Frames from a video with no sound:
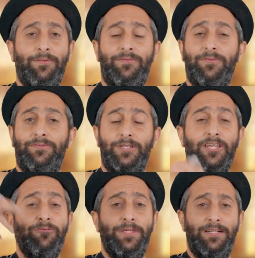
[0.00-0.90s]

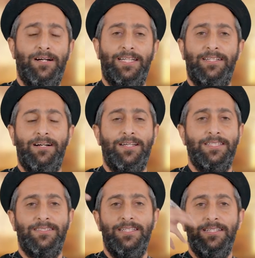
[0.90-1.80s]
Forgive me, God. And God
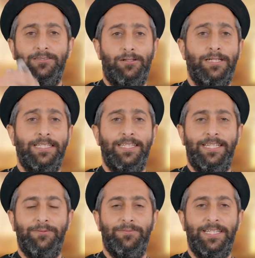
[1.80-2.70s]
is talking to him.